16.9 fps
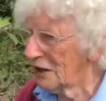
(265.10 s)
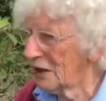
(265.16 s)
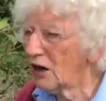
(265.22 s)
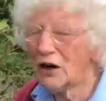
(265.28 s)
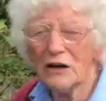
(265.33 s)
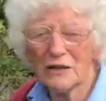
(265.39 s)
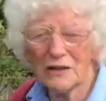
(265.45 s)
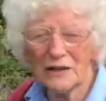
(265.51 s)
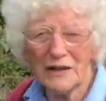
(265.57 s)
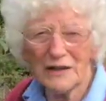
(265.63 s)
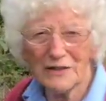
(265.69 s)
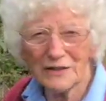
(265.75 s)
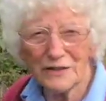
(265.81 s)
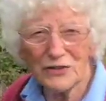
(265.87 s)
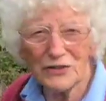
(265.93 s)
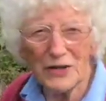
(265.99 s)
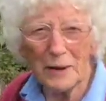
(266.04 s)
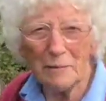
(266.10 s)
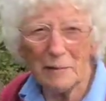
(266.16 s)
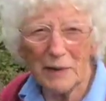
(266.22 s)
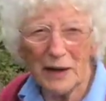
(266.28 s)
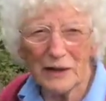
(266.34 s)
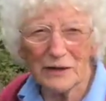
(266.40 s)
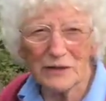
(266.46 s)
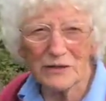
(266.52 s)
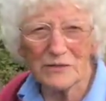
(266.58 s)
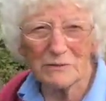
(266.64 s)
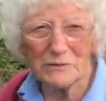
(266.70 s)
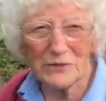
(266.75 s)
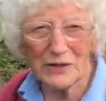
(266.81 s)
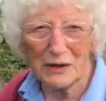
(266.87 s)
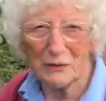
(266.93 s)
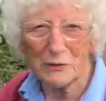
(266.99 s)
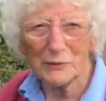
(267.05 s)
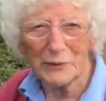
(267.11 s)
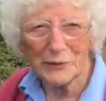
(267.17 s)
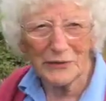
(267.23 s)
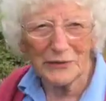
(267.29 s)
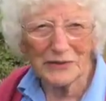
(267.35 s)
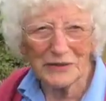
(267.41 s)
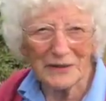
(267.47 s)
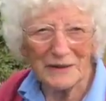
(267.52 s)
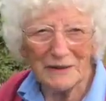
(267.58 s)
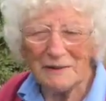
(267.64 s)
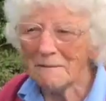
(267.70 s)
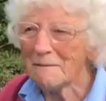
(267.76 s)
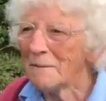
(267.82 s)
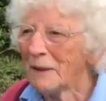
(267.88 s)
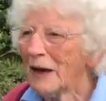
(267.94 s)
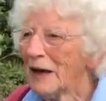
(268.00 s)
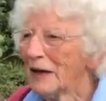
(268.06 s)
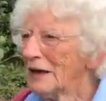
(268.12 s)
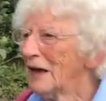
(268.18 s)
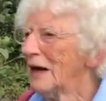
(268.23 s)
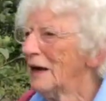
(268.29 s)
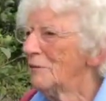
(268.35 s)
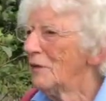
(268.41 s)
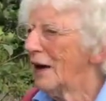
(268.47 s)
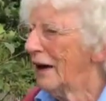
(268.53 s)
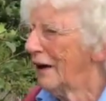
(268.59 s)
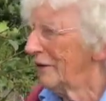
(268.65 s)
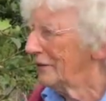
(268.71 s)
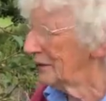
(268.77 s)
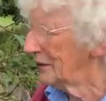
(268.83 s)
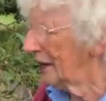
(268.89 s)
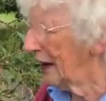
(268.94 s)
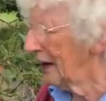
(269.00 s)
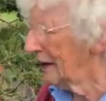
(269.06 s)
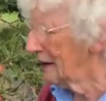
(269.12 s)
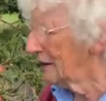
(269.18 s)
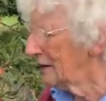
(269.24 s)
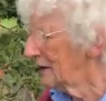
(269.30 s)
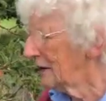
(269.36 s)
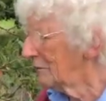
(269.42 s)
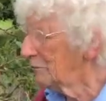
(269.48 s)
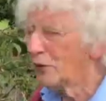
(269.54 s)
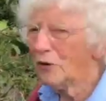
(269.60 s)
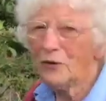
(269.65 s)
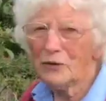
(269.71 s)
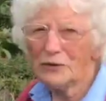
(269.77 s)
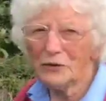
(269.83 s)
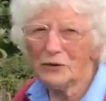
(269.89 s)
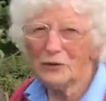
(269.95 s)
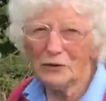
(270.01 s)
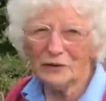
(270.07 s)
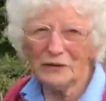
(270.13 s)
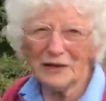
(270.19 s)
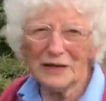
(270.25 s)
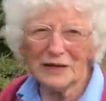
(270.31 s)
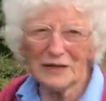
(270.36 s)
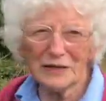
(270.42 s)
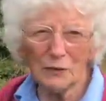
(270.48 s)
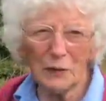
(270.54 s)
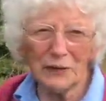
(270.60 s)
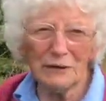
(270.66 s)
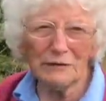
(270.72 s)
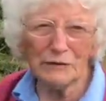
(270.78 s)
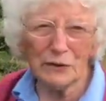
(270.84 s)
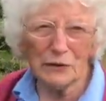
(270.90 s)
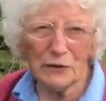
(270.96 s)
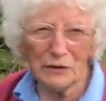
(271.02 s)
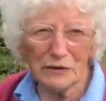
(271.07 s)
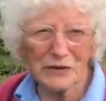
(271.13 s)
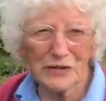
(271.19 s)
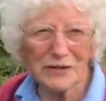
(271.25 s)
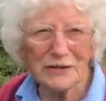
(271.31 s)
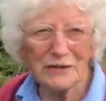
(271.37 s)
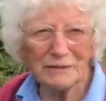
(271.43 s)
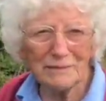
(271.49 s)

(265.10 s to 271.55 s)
Hartley's, the jam makers from Southport, came round and bought all these windfalls.